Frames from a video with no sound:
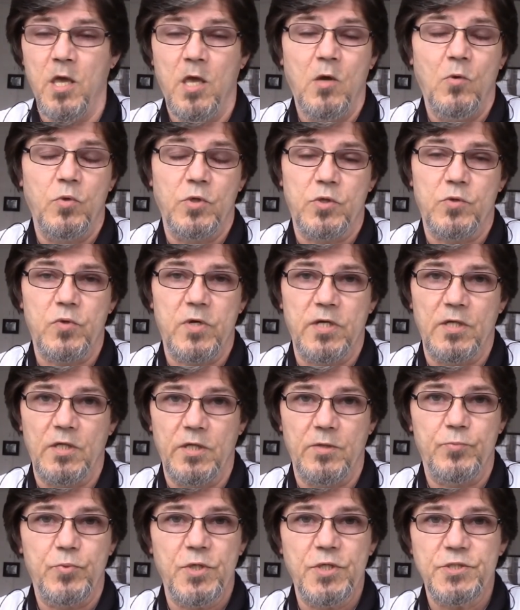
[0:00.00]
would greatly
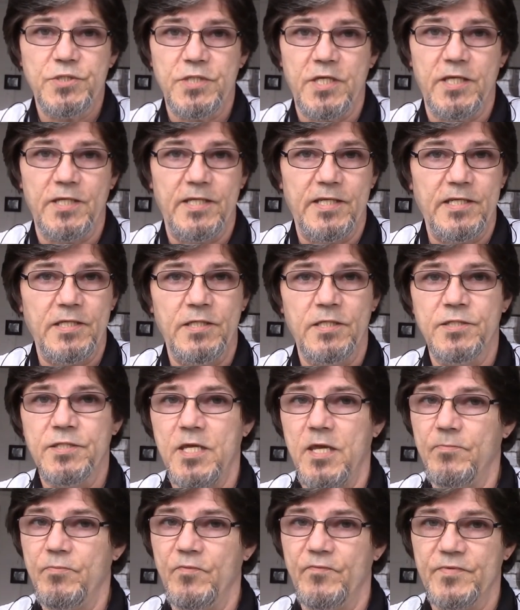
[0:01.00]
appreciate any
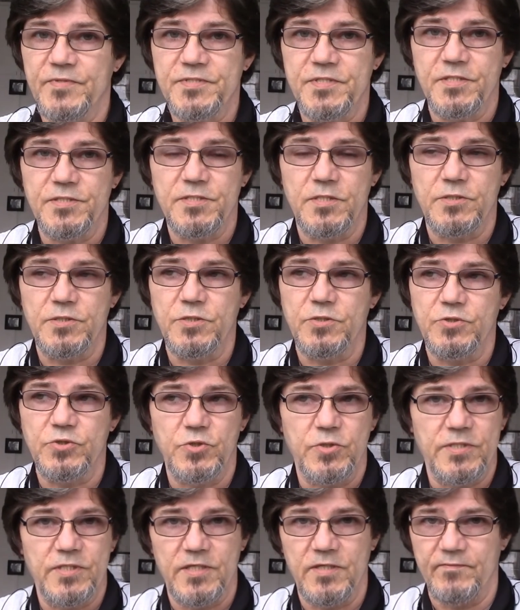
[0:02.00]
type of assistance that you
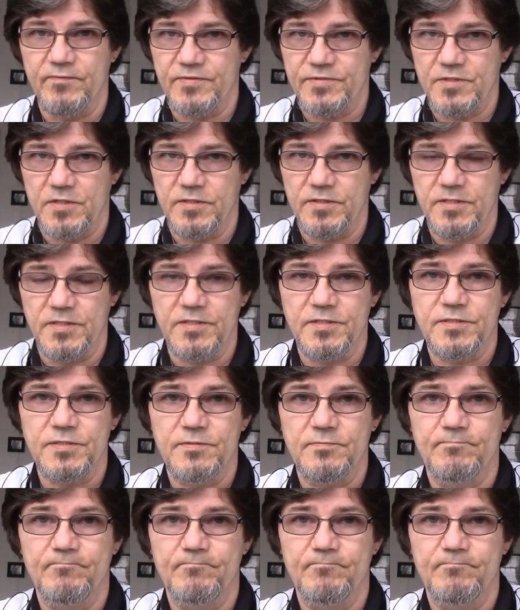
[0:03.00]
can give us on this.